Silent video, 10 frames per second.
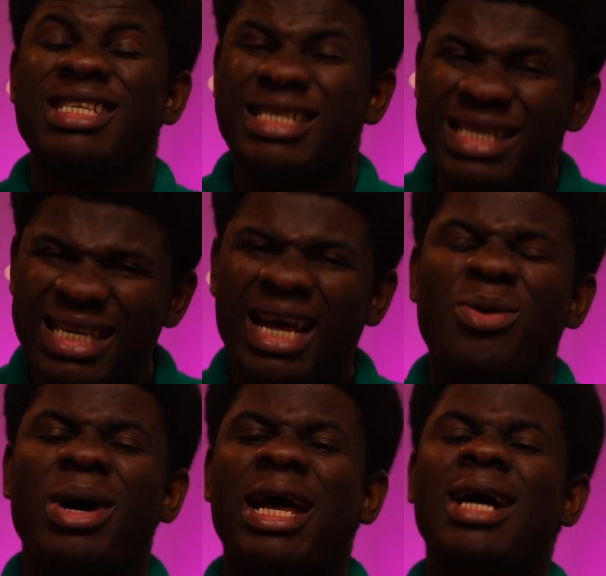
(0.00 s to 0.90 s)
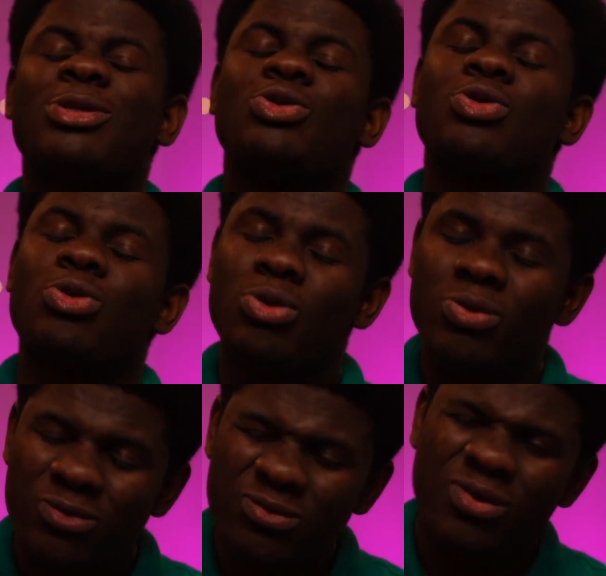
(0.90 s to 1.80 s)
Now I had to go
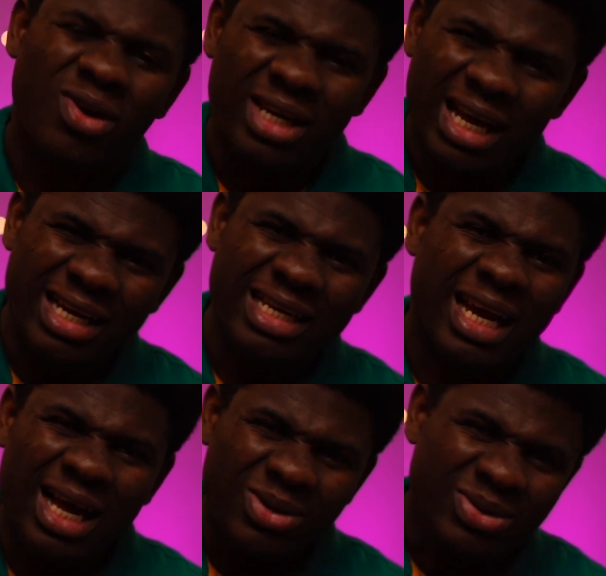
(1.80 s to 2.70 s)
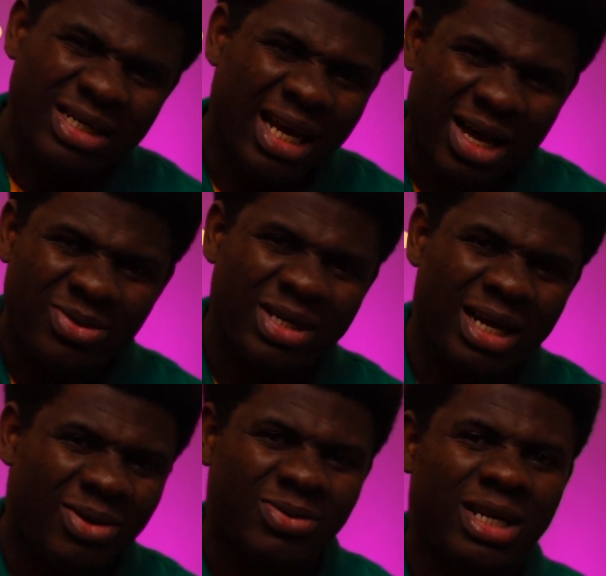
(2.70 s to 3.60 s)
further down
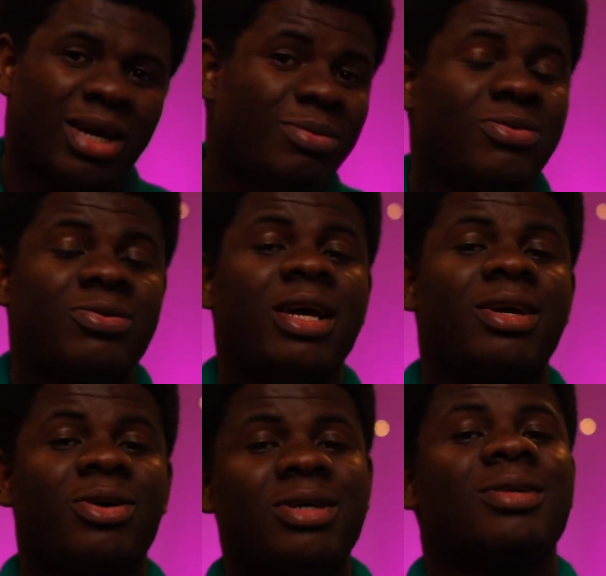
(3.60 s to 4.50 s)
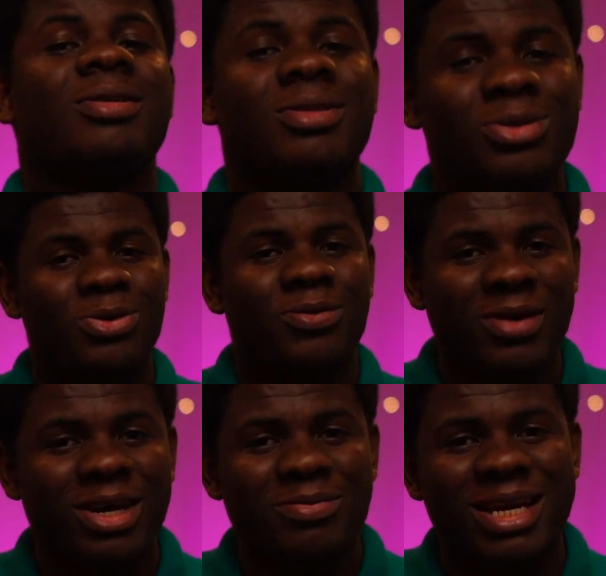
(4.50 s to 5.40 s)
before I could
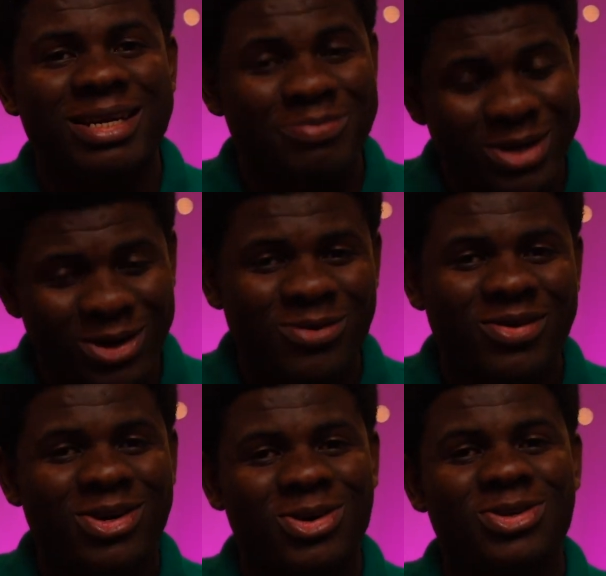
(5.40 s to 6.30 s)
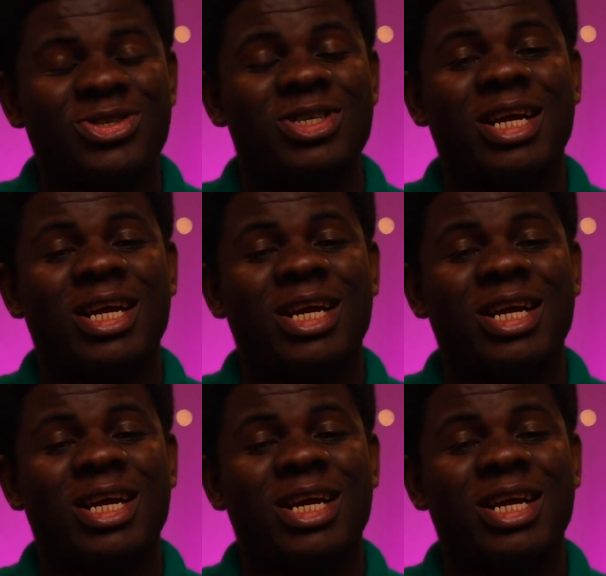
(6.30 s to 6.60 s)
find my beloved country,